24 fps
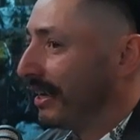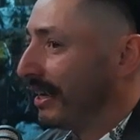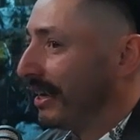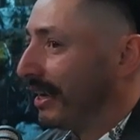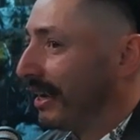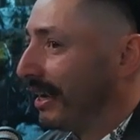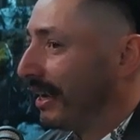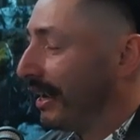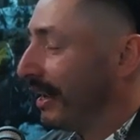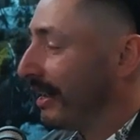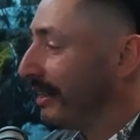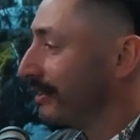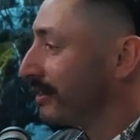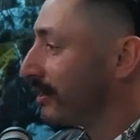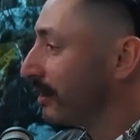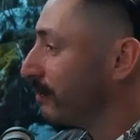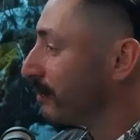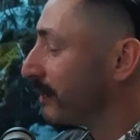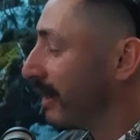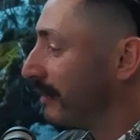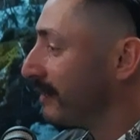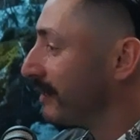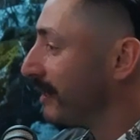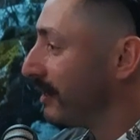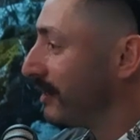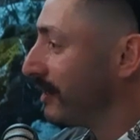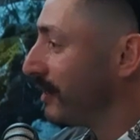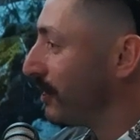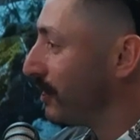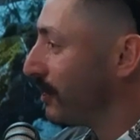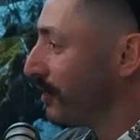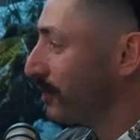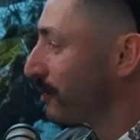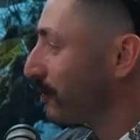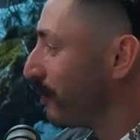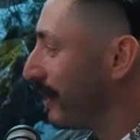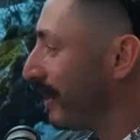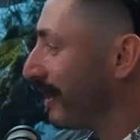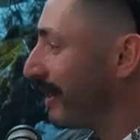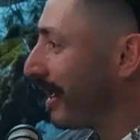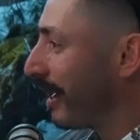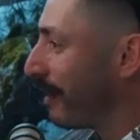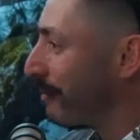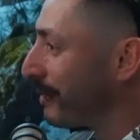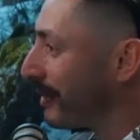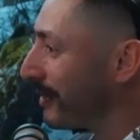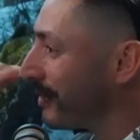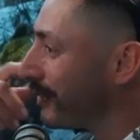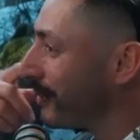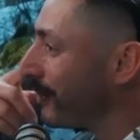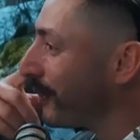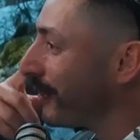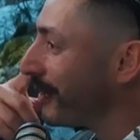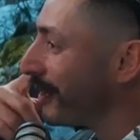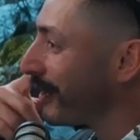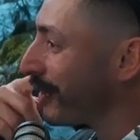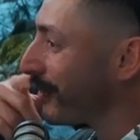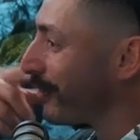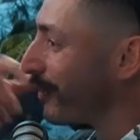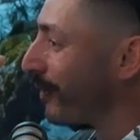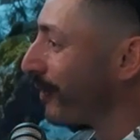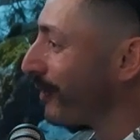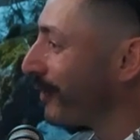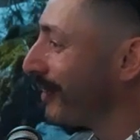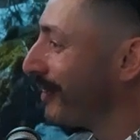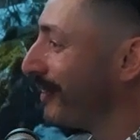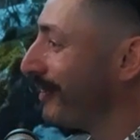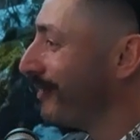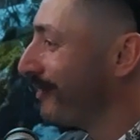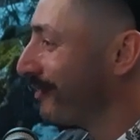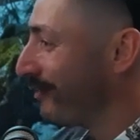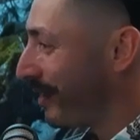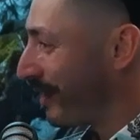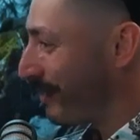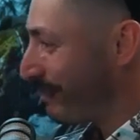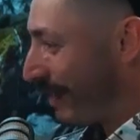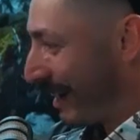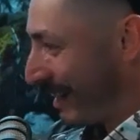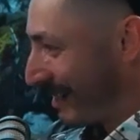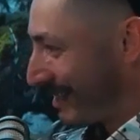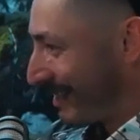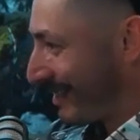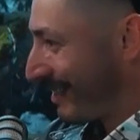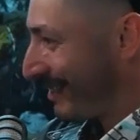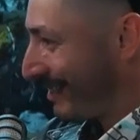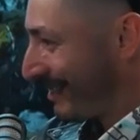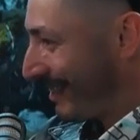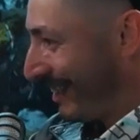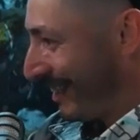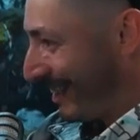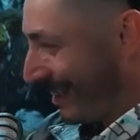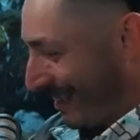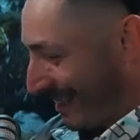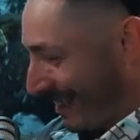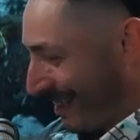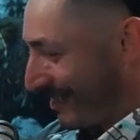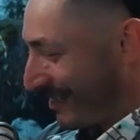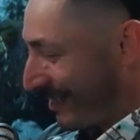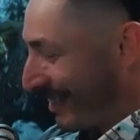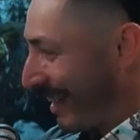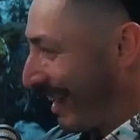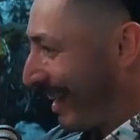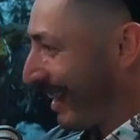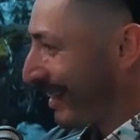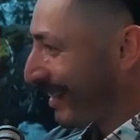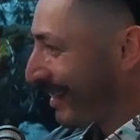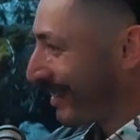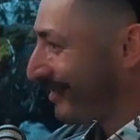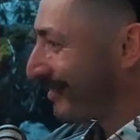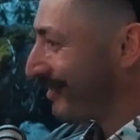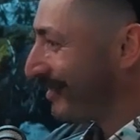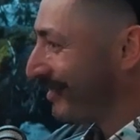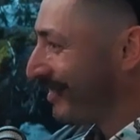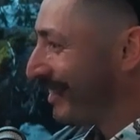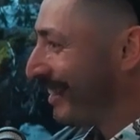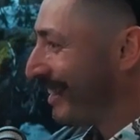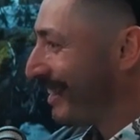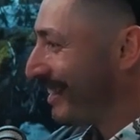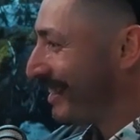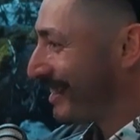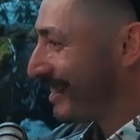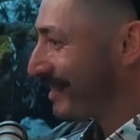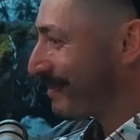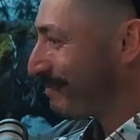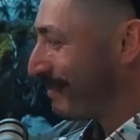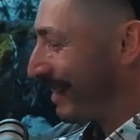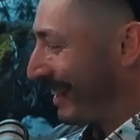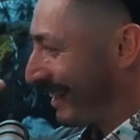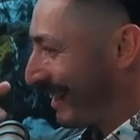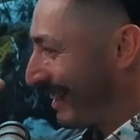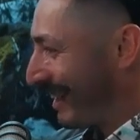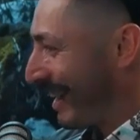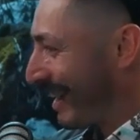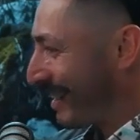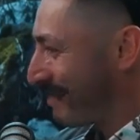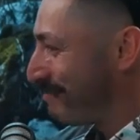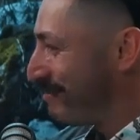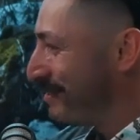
And sometimes the teachers will allow me to go in the corner with my son in a little kangaroo, smelling like